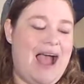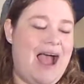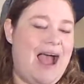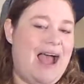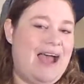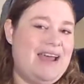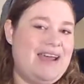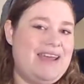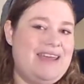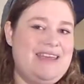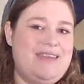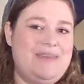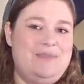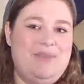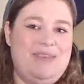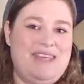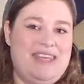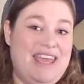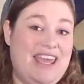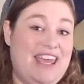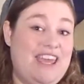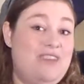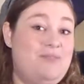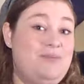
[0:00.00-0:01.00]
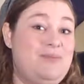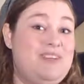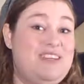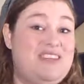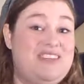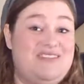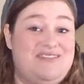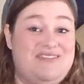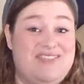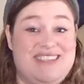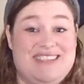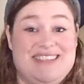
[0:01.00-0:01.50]
I became
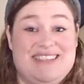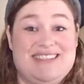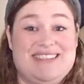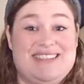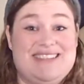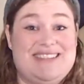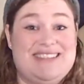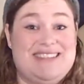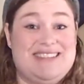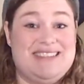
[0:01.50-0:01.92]
convinced